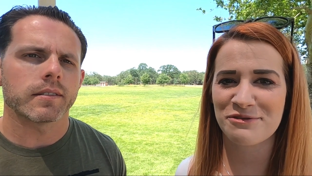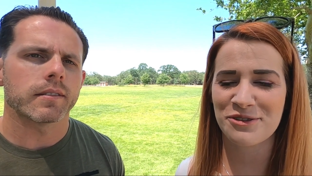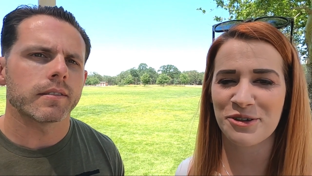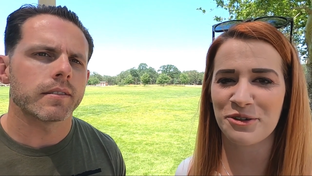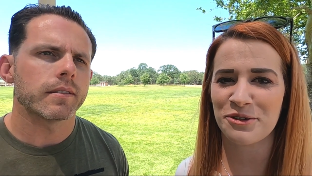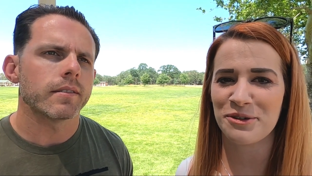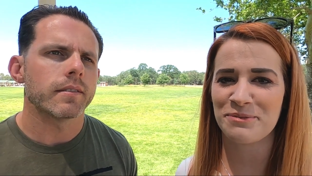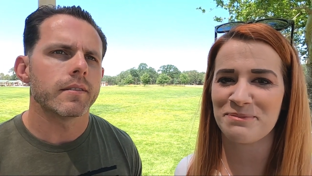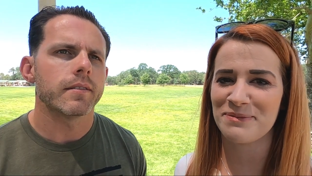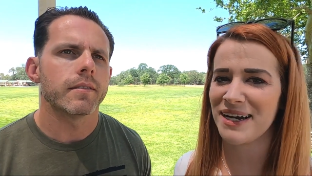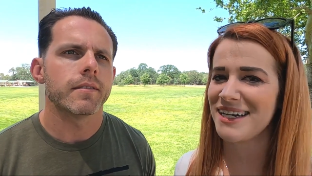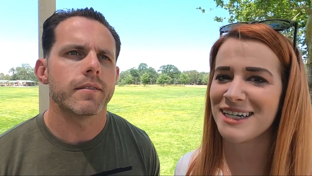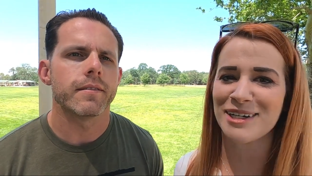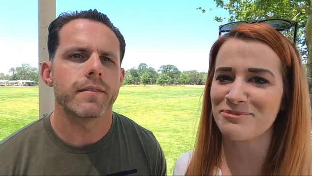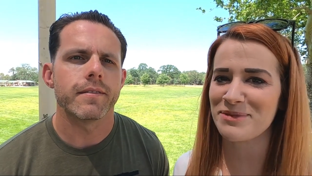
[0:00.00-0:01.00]
Speaker 1: of cold
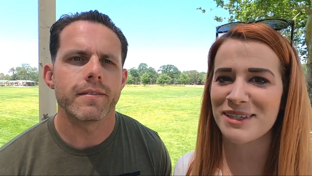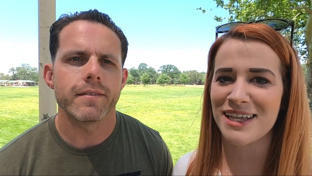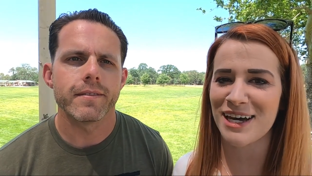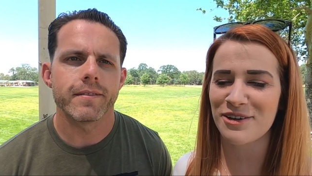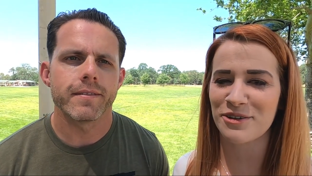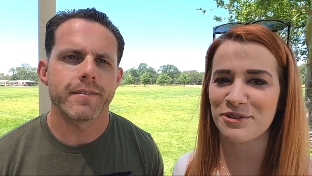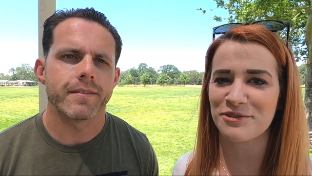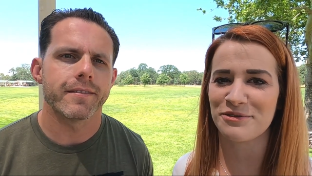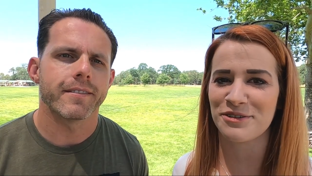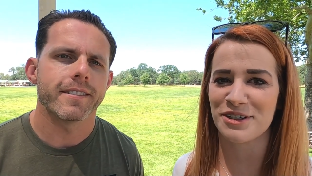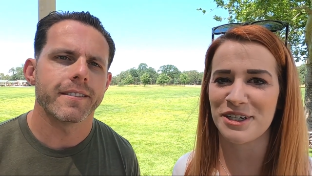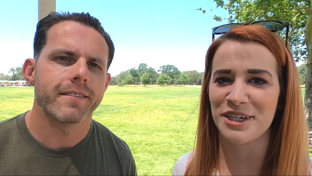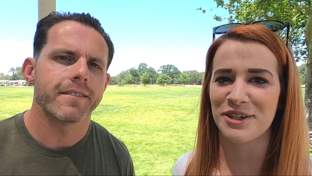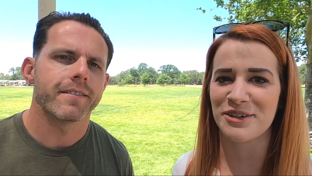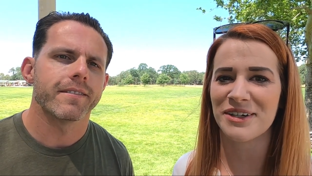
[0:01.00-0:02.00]
might not be that cold for
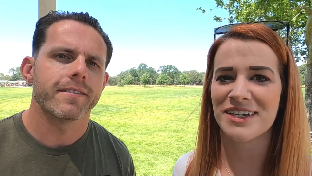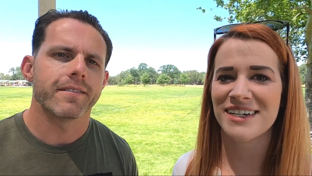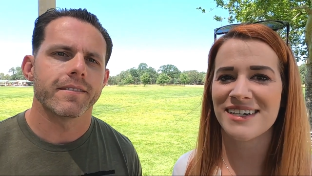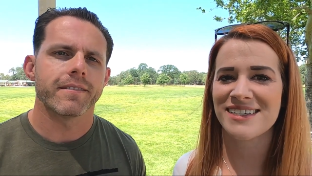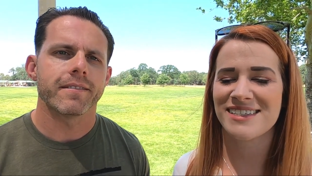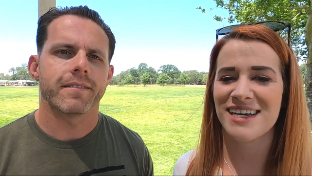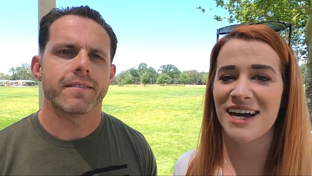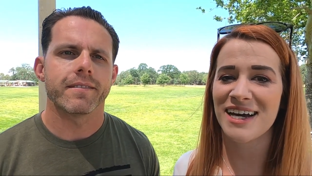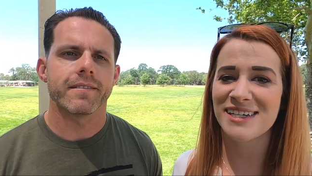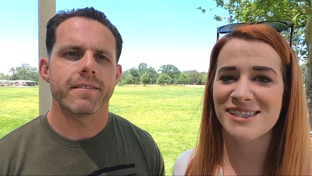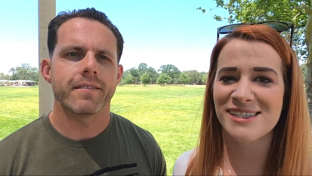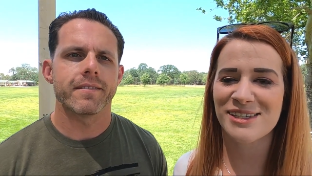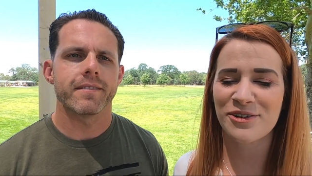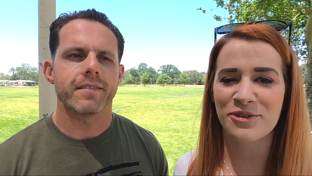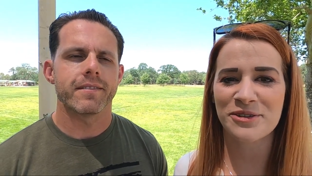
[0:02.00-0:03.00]
you. To us,
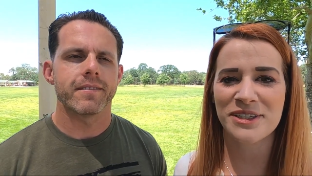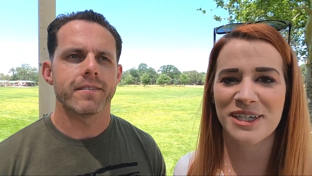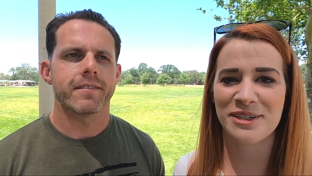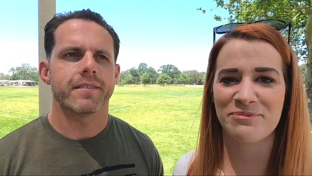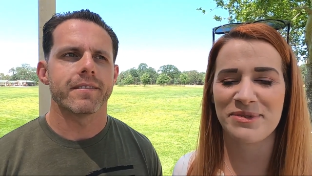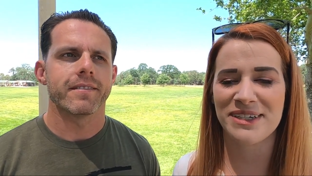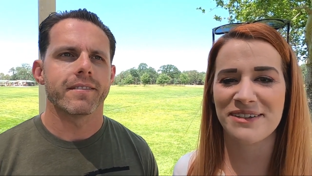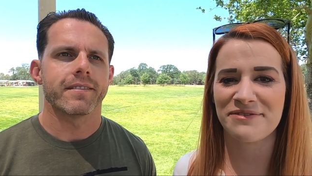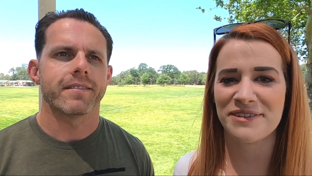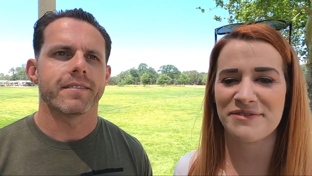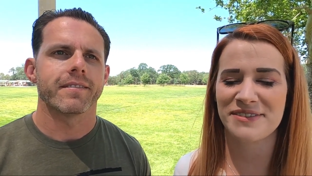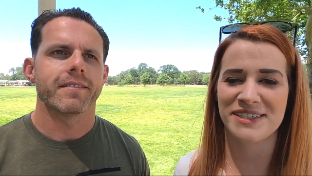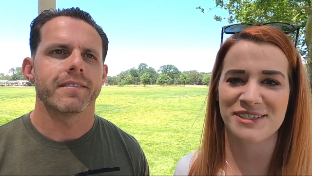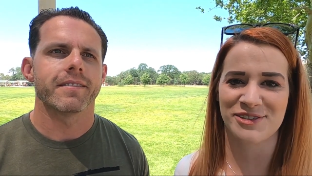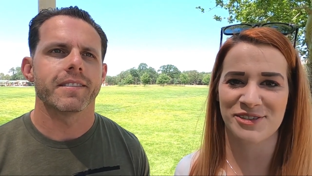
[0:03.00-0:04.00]
cold can be
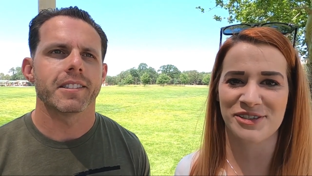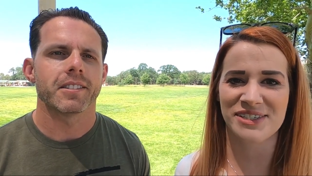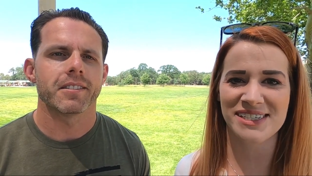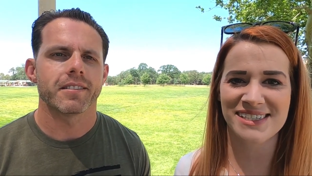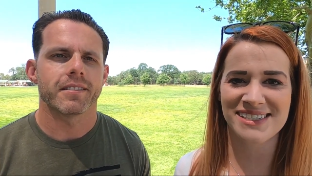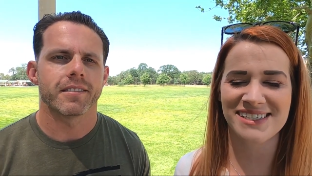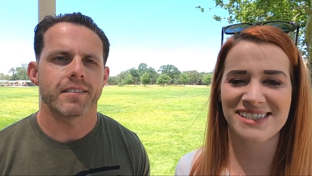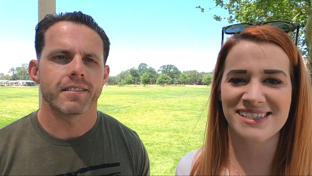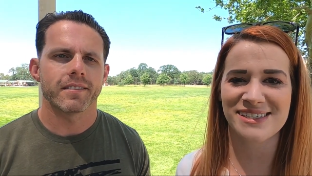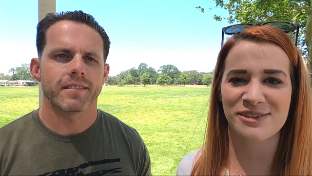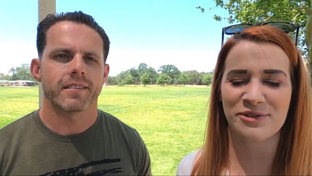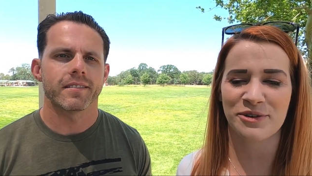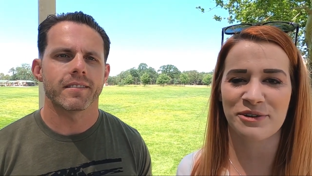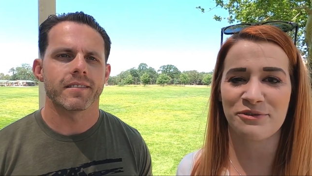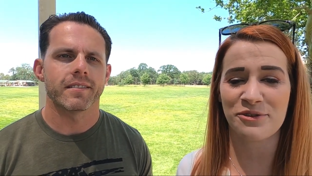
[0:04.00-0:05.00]
fifties or sixties
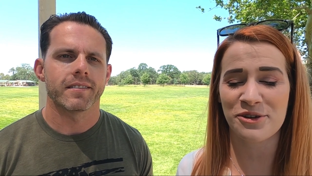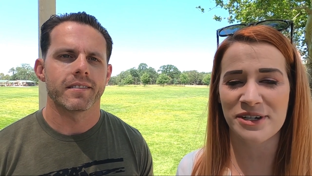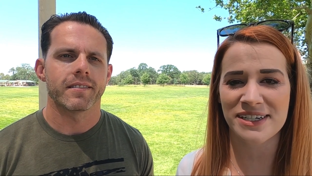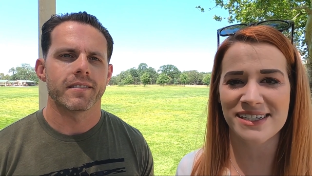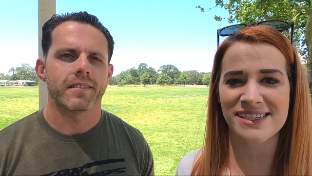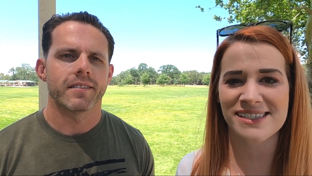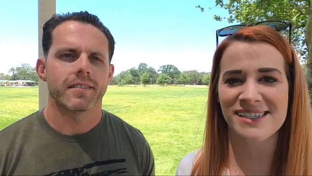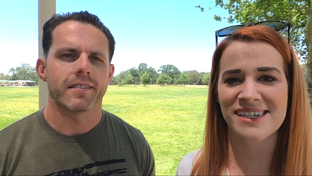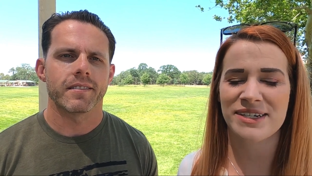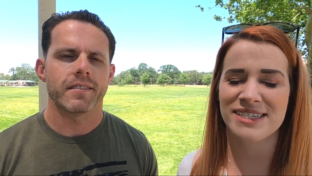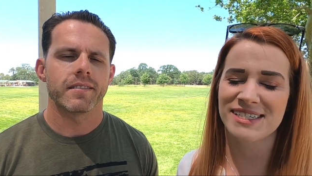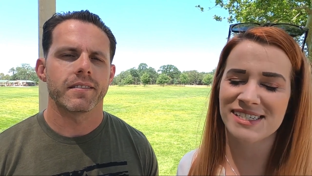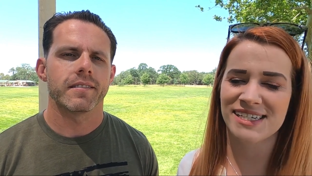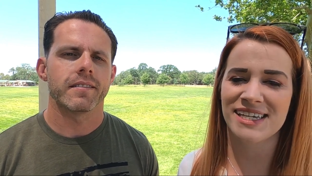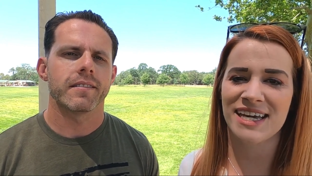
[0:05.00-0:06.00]
or forties, but it
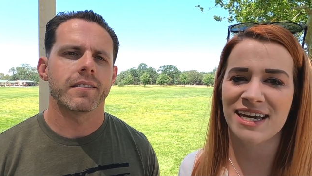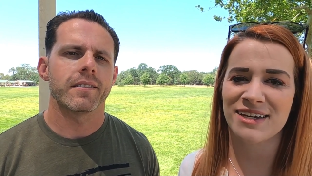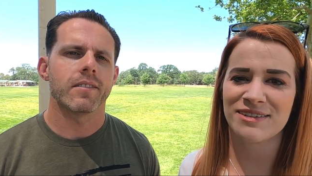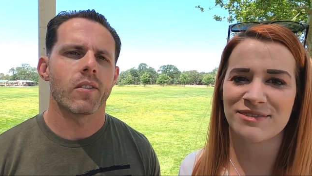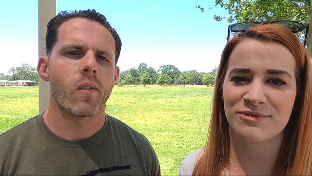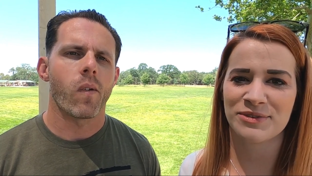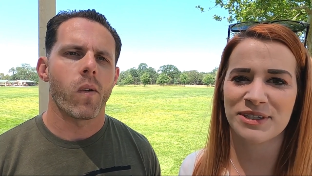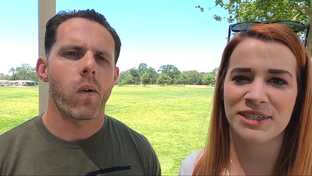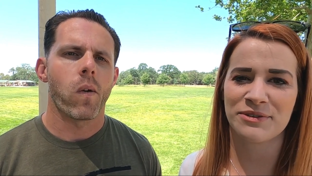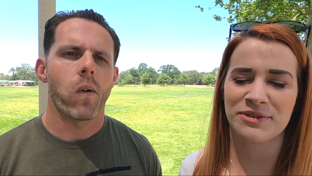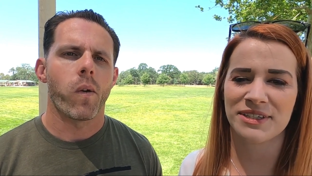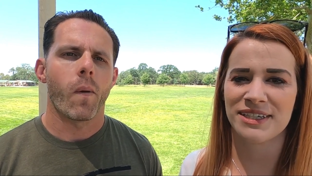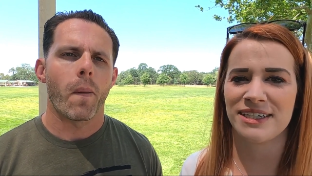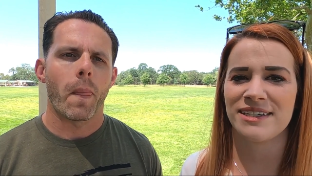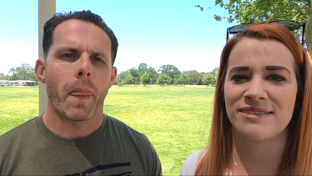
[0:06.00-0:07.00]
doesn't get really,
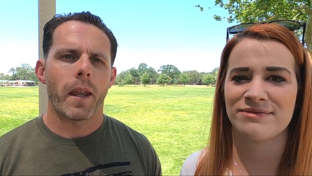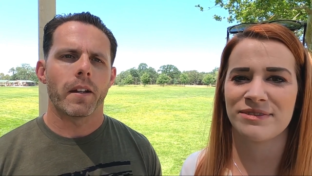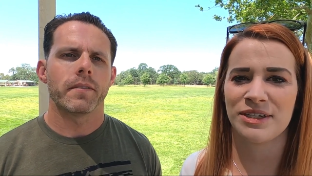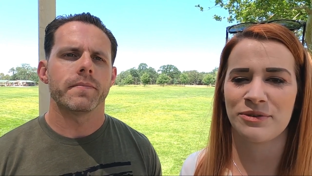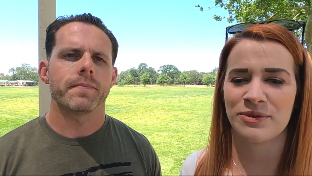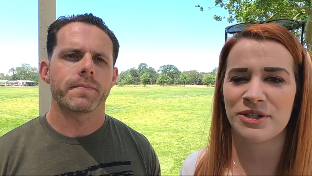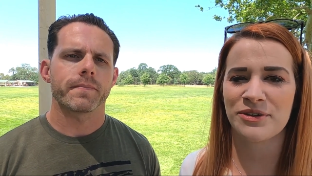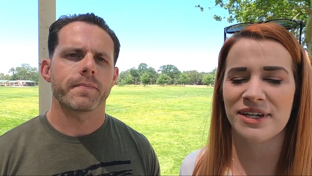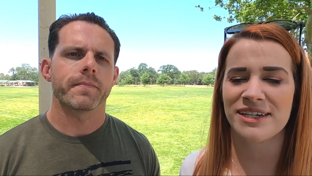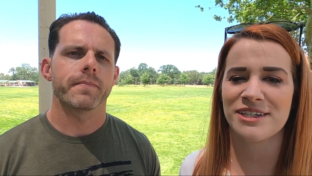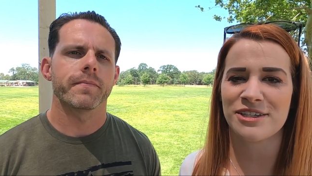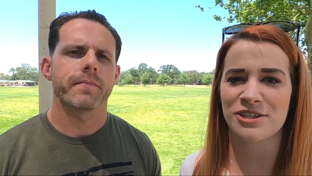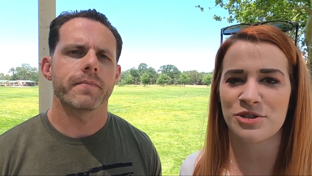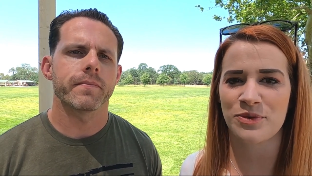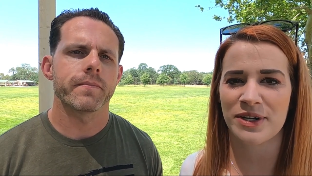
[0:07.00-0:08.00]
really, you know, we don't get into
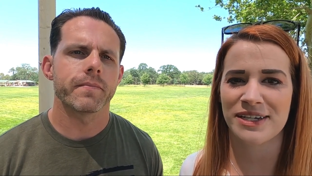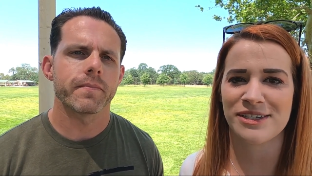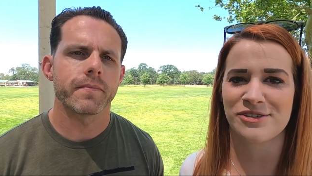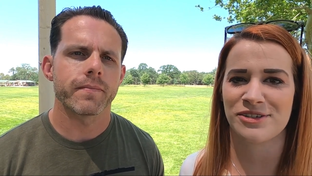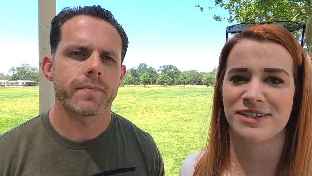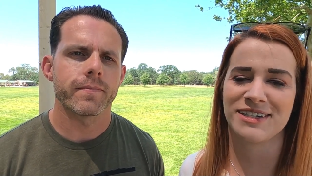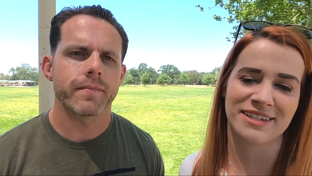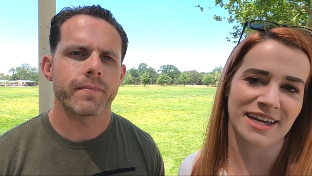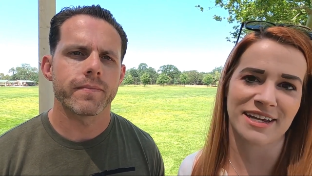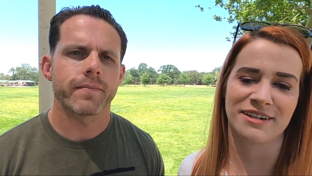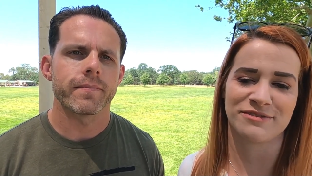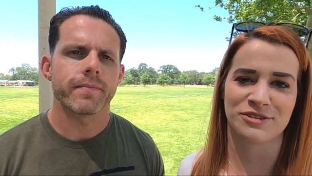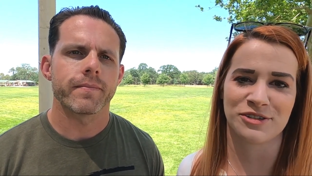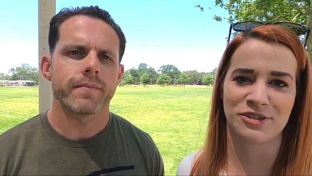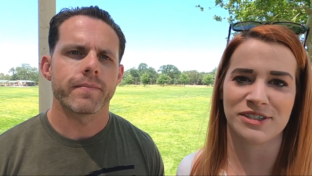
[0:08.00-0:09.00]
the twenties or any
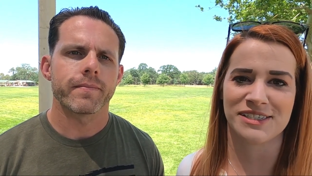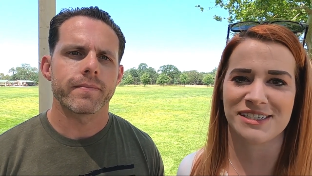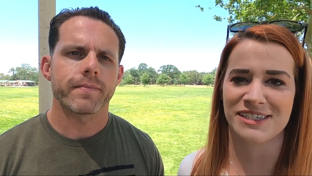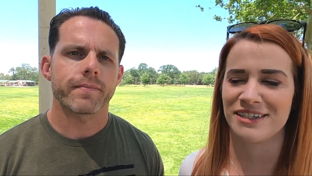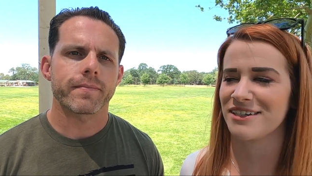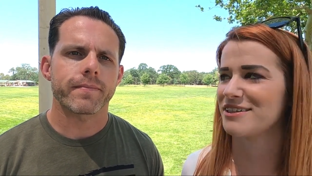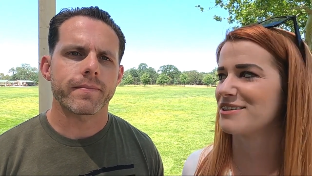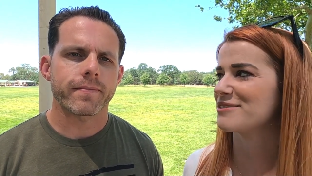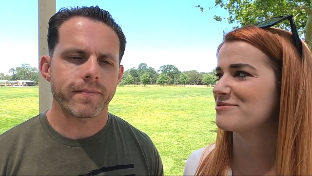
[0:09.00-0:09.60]
negative degrees here.